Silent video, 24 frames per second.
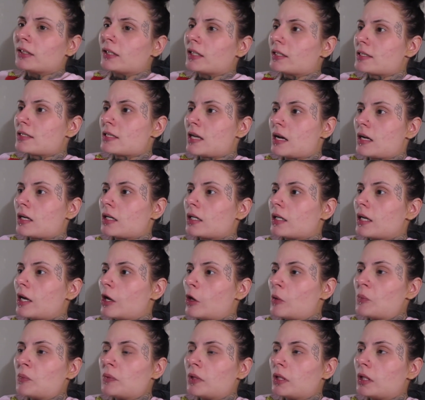That's not going to
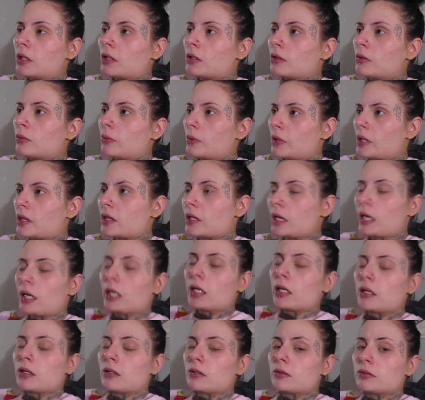help me with,
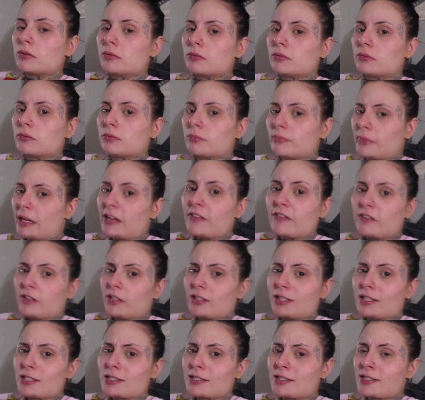like, my
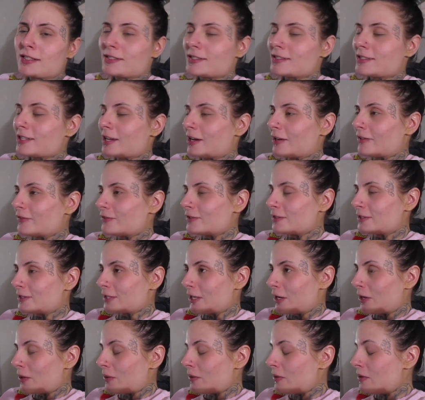fitness and stuff.
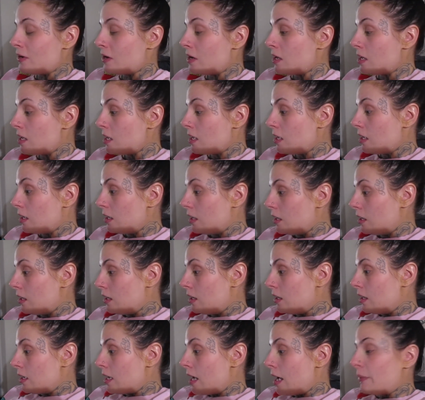So,
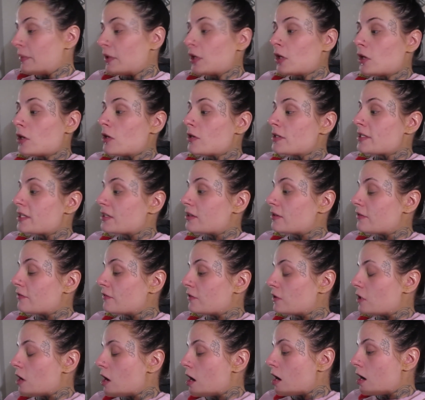I'm going to close out the
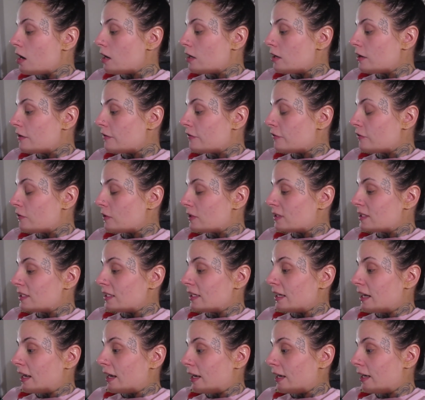vlog for
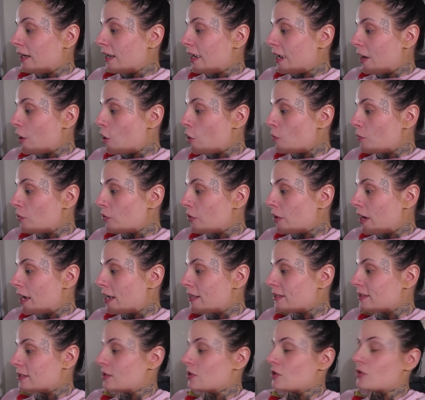today. I hope you
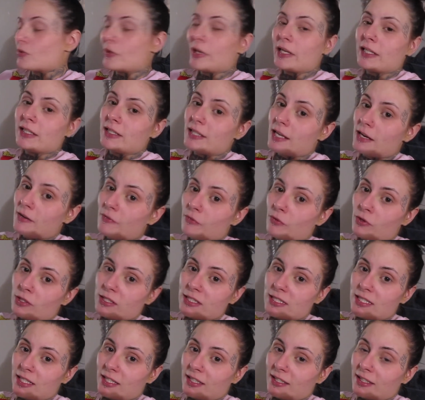guys enjoyed day
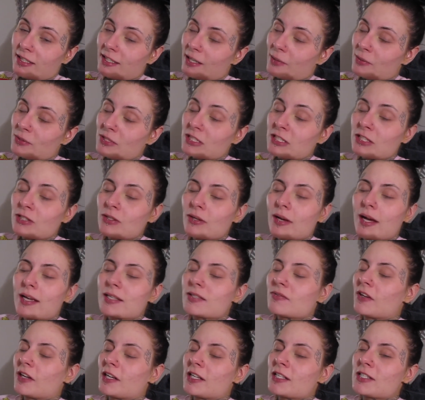fourteen, and I will see you
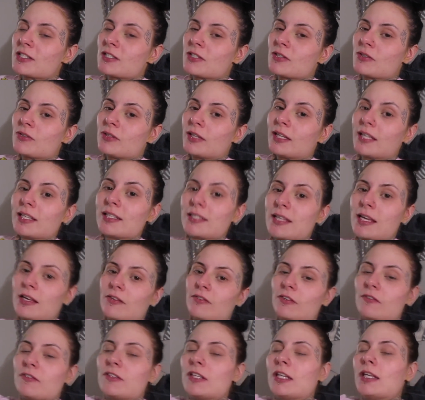guys very soon in day
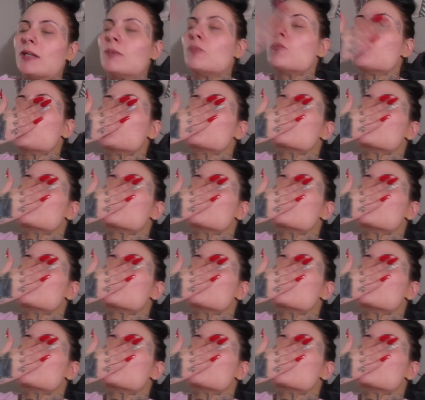fifteen.